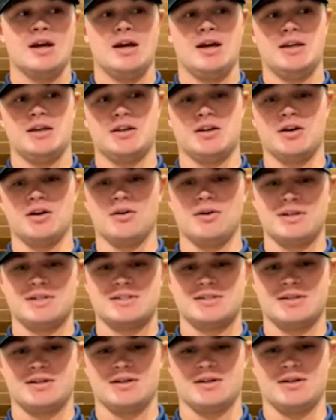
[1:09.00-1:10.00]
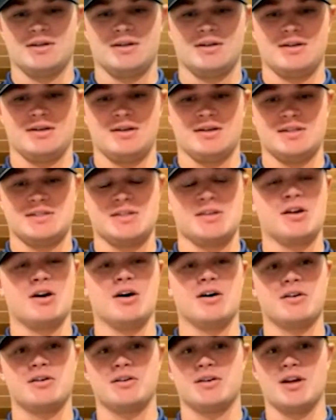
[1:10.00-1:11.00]
It's an
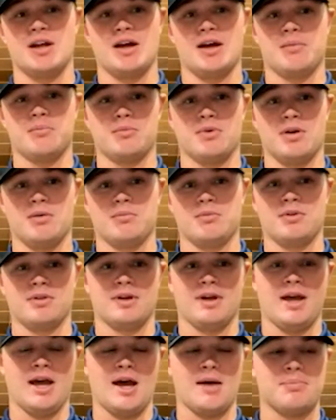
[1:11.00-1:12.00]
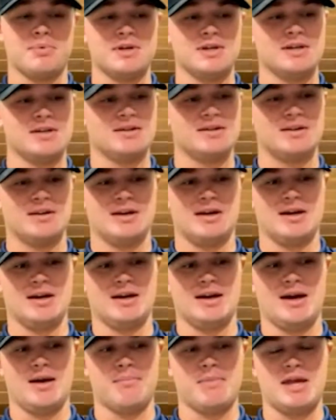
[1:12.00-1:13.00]
honor, and I'm really happy.
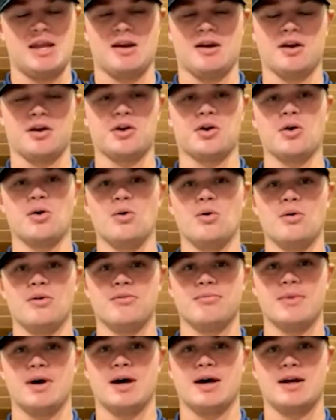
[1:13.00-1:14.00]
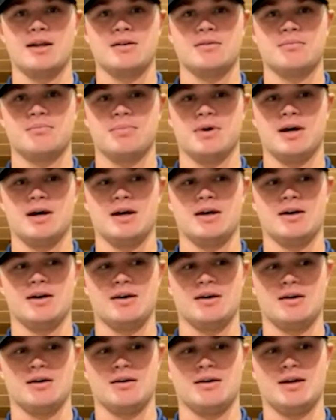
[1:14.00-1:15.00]
I made it a goal of mine by
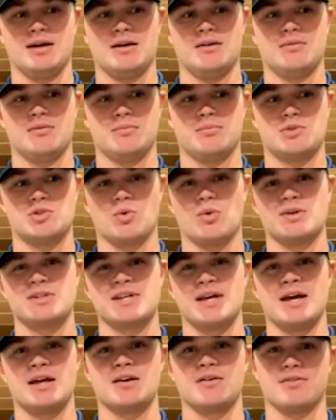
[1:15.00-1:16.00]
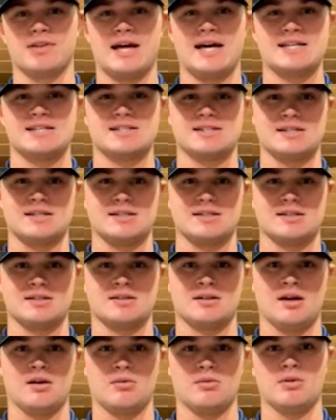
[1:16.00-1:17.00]
towards the end of last
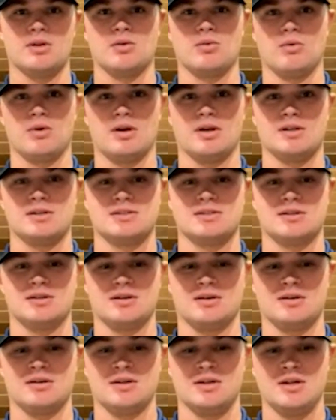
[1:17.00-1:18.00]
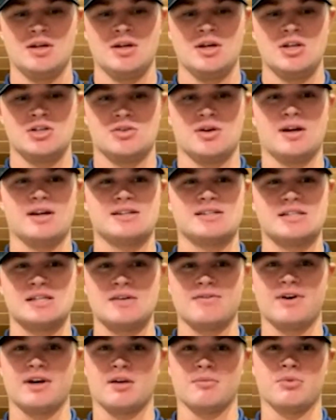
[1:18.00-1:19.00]
season. I really wanted to try to see
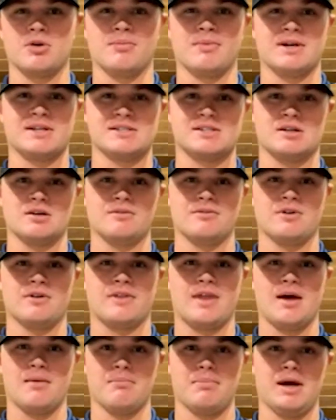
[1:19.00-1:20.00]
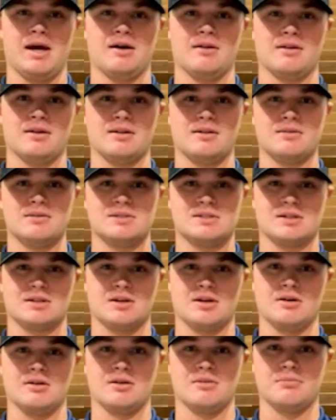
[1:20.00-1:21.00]
if I can put myself on that ballot to
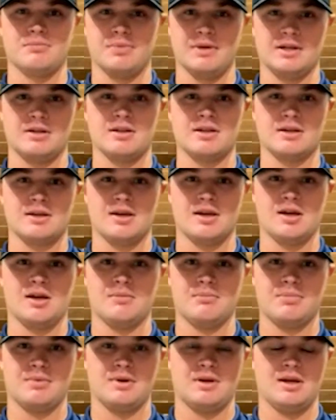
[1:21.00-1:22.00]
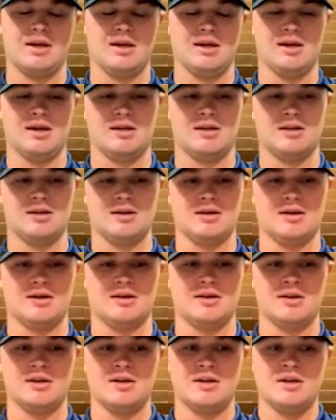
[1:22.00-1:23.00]
go to big league camp, and
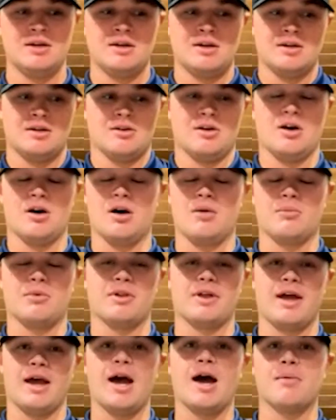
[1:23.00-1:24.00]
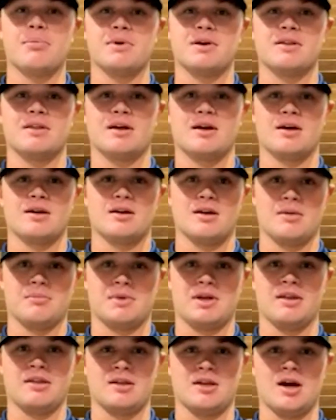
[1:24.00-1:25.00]
I'm really happy that I'm
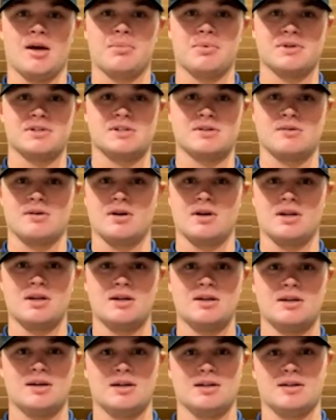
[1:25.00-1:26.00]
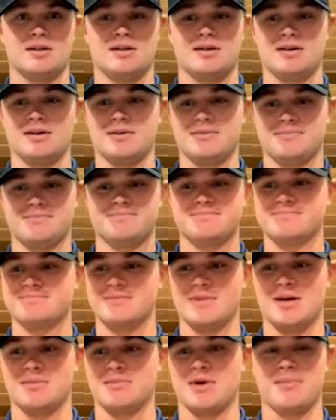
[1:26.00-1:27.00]
getting the opportunity, and
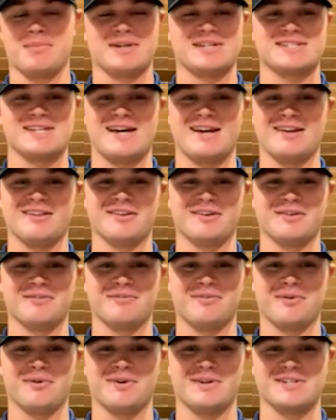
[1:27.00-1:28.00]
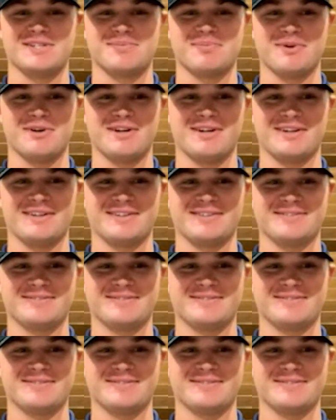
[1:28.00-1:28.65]
I'm excited, looking forward to spring.